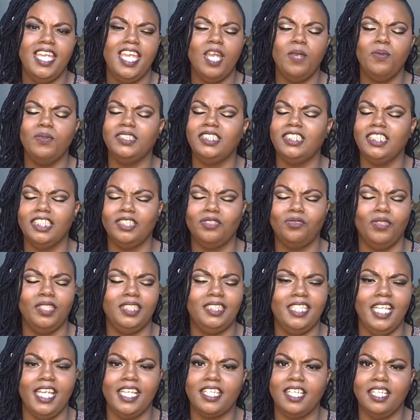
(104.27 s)
It was just
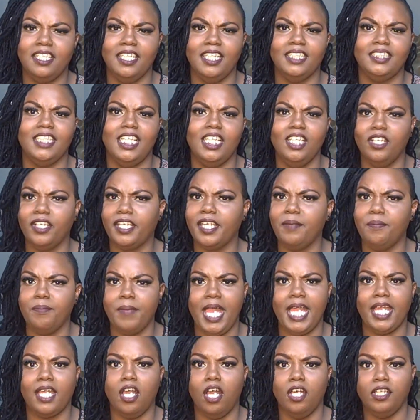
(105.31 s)
ridiculous, and looking
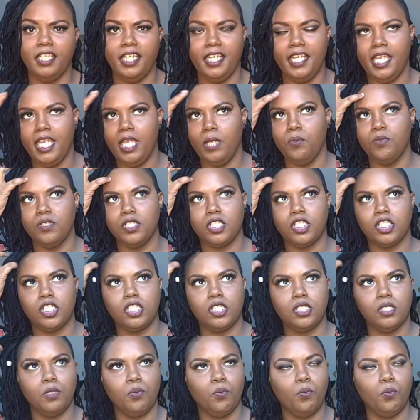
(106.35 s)
back on it, it was